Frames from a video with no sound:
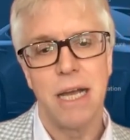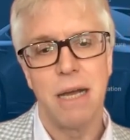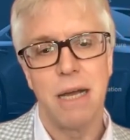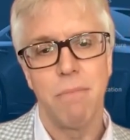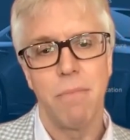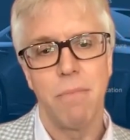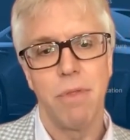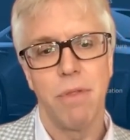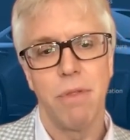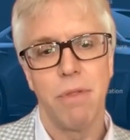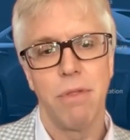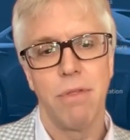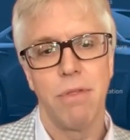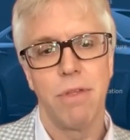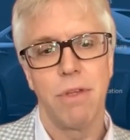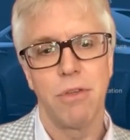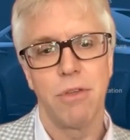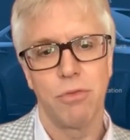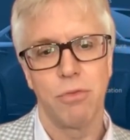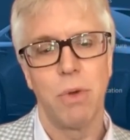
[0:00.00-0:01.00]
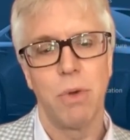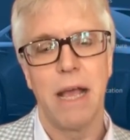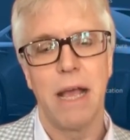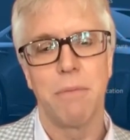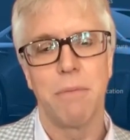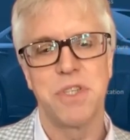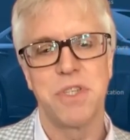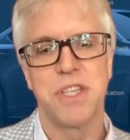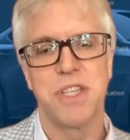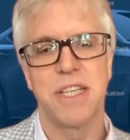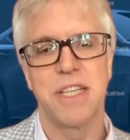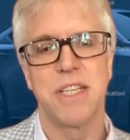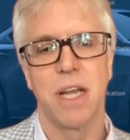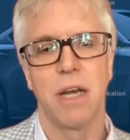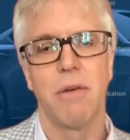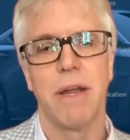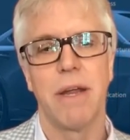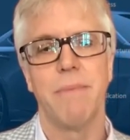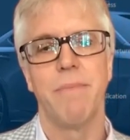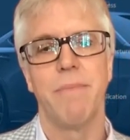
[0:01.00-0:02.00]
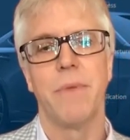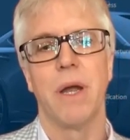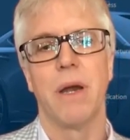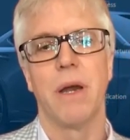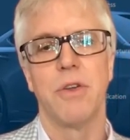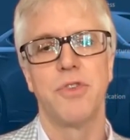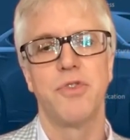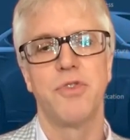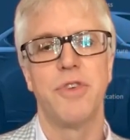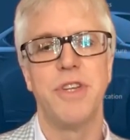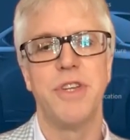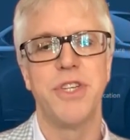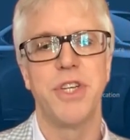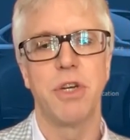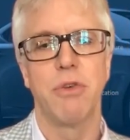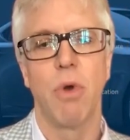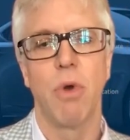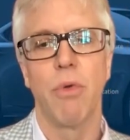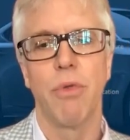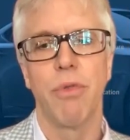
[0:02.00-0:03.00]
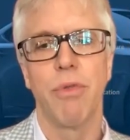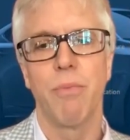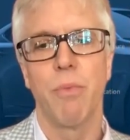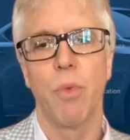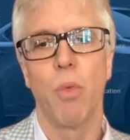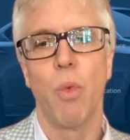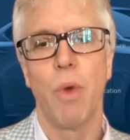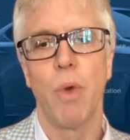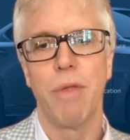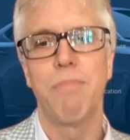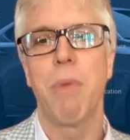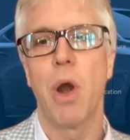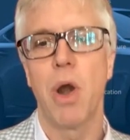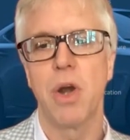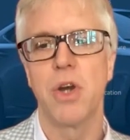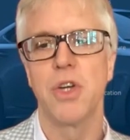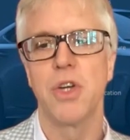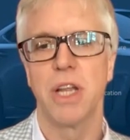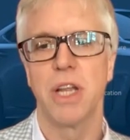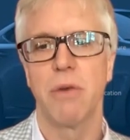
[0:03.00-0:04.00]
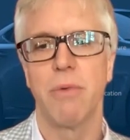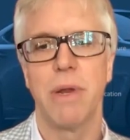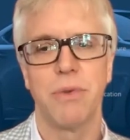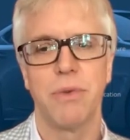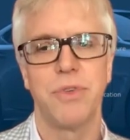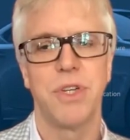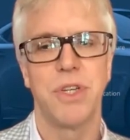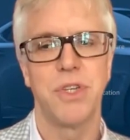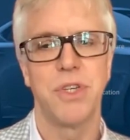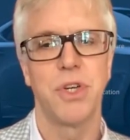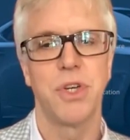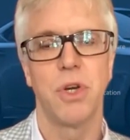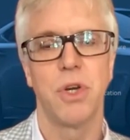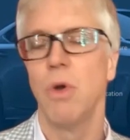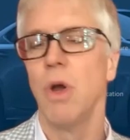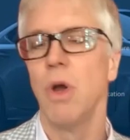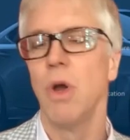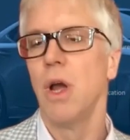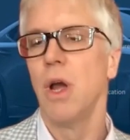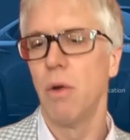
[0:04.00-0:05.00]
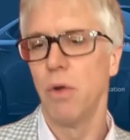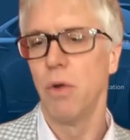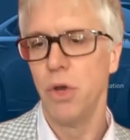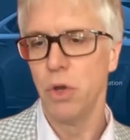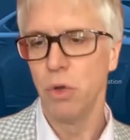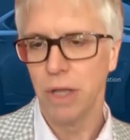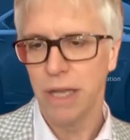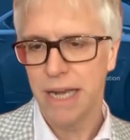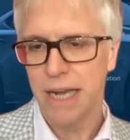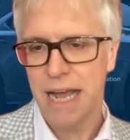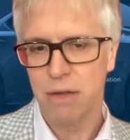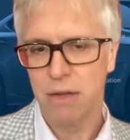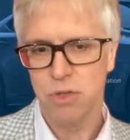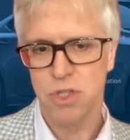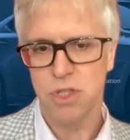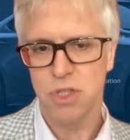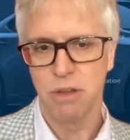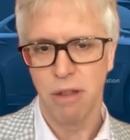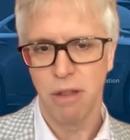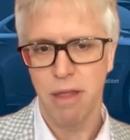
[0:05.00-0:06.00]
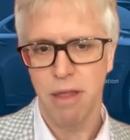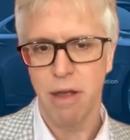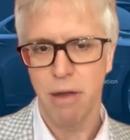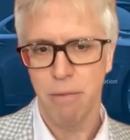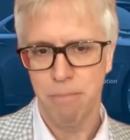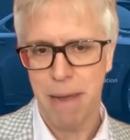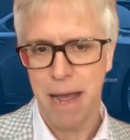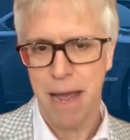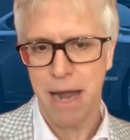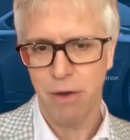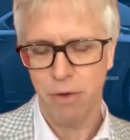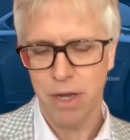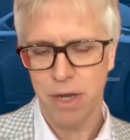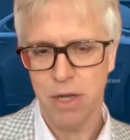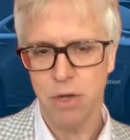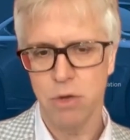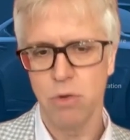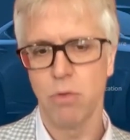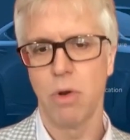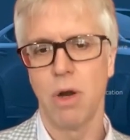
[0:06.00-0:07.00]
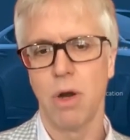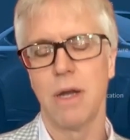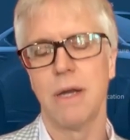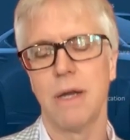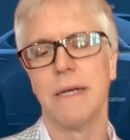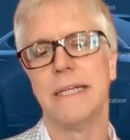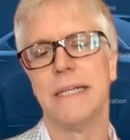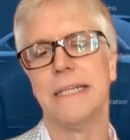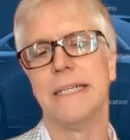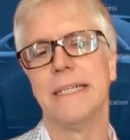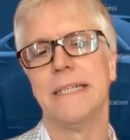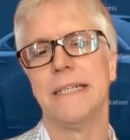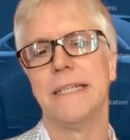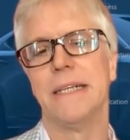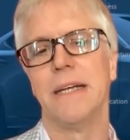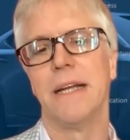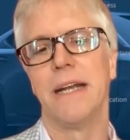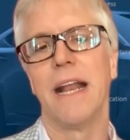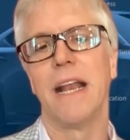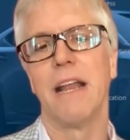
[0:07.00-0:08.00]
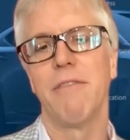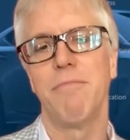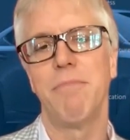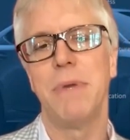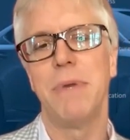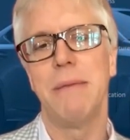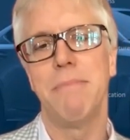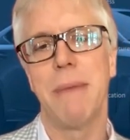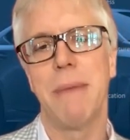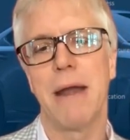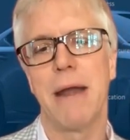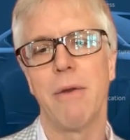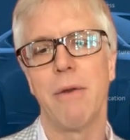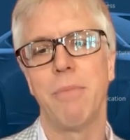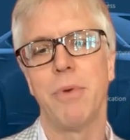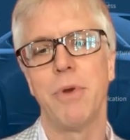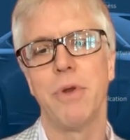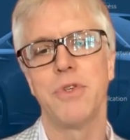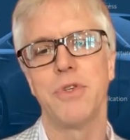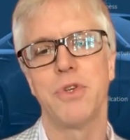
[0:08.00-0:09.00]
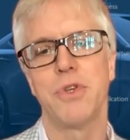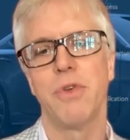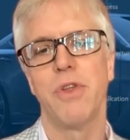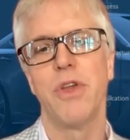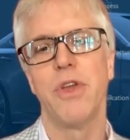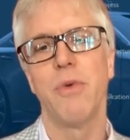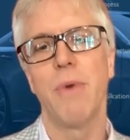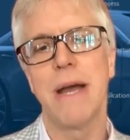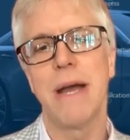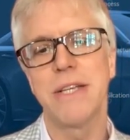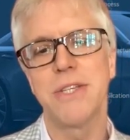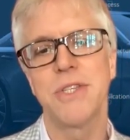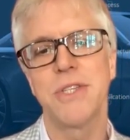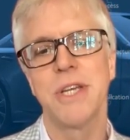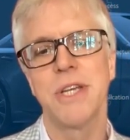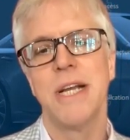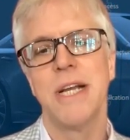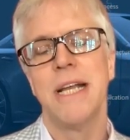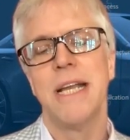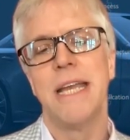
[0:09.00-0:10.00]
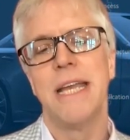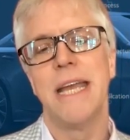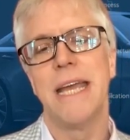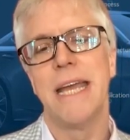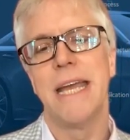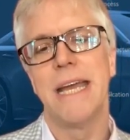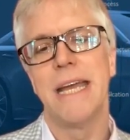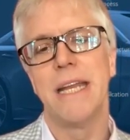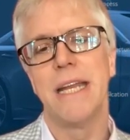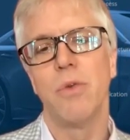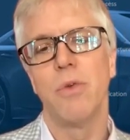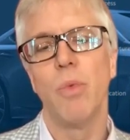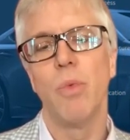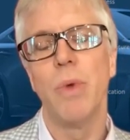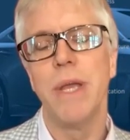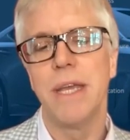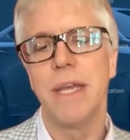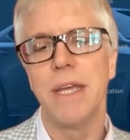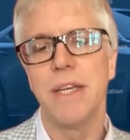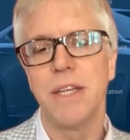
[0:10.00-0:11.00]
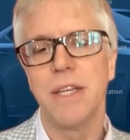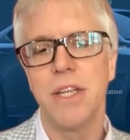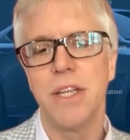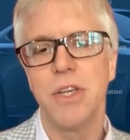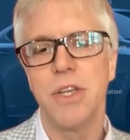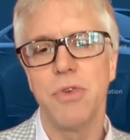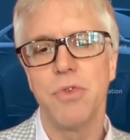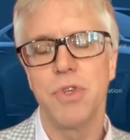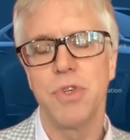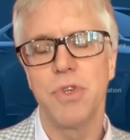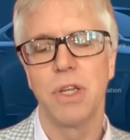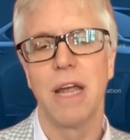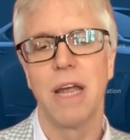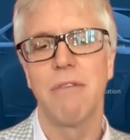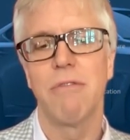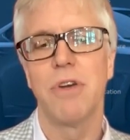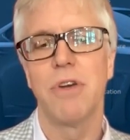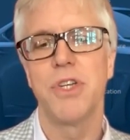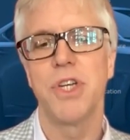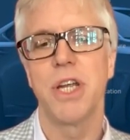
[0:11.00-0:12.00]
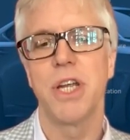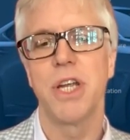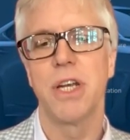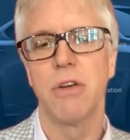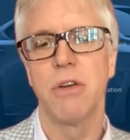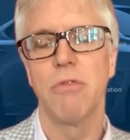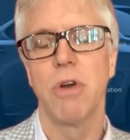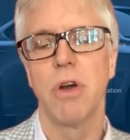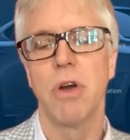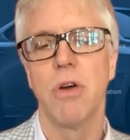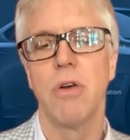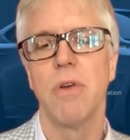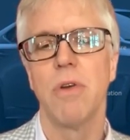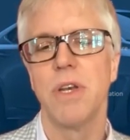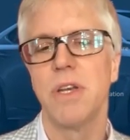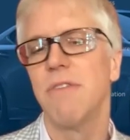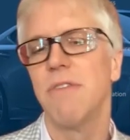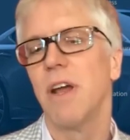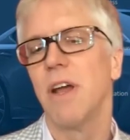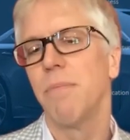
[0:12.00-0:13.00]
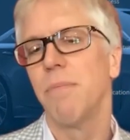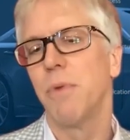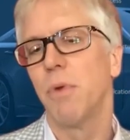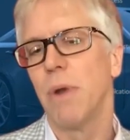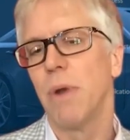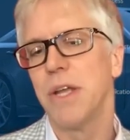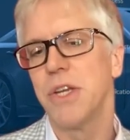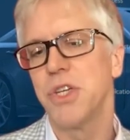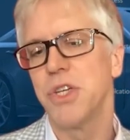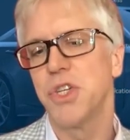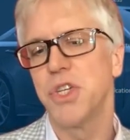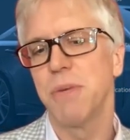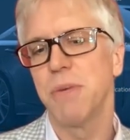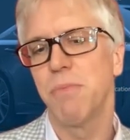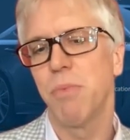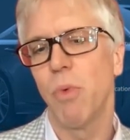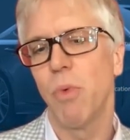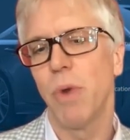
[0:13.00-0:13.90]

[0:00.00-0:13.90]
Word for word: um, this really helps us accelerate our strategic growth with partners like Rio Tinto, newly announced Lithion Battery, who are a, a, an L F P battery producer in the U S, and we continue to leverage and grow and develop the relationship